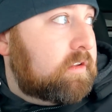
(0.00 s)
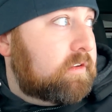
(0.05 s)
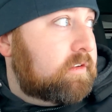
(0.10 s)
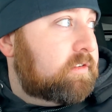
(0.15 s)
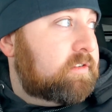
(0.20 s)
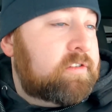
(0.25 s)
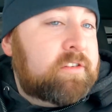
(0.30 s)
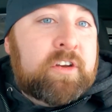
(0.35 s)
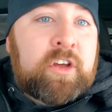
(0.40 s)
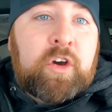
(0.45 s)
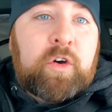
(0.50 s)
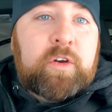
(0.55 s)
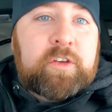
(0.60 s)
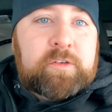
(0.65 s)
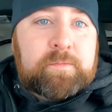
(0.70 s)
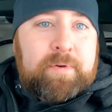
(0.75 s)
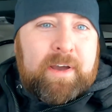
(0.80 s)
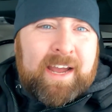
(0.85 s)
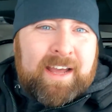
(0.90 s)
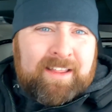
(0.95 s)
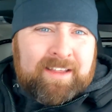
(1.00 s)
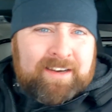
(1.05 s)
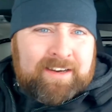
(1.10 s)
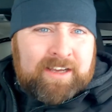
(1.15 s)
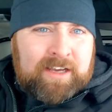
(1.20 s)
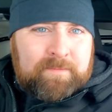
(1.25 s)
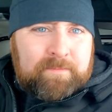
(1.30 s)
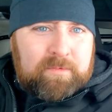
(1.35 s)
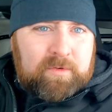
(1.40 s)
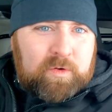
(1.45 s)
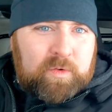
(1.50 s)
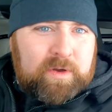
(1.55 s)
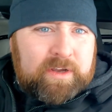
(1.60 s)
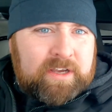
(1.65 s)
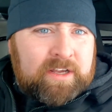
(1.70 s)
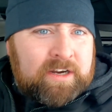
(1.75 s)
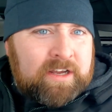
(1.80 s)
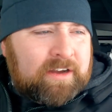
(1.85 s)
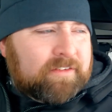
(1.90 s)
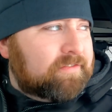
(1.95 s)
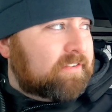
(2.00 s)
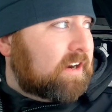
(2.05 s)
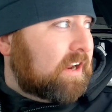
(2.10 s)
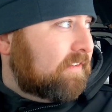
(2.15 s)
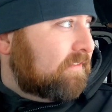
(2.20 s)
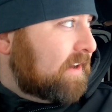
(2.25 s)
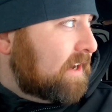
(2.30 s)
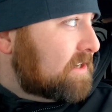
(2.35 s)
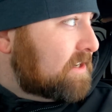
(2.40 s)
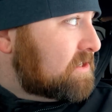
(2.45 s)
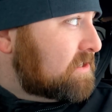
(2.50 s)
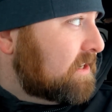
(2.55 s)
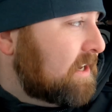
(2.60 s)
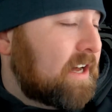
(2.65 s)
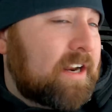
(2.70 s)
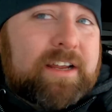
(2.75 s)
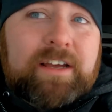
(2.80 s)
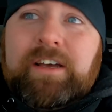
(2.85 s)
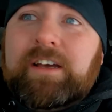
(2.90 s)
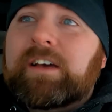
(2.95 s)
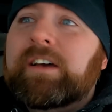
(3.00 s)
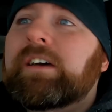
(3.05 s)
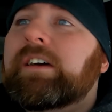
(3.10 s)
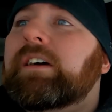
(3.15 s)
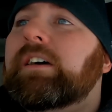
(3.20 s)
the snow is piling up quick enough that I've actually got to